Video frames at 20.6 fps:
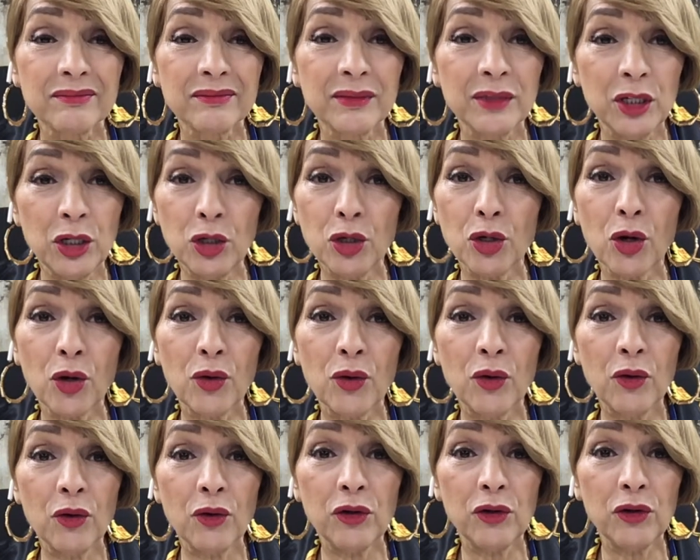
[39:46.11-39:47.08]
You don't
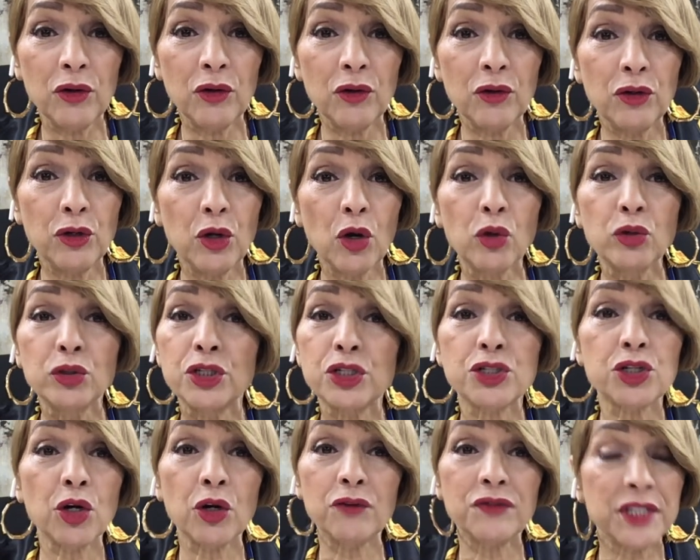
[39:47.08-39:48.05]
uh, you don't
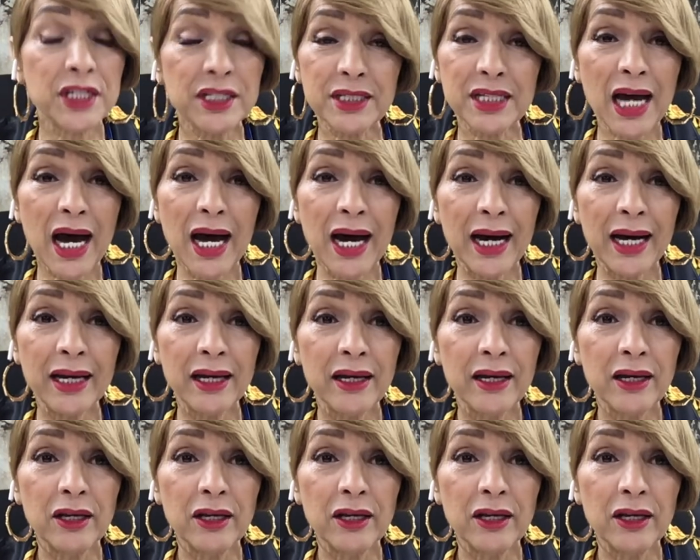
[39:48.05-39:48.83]
deserve to die.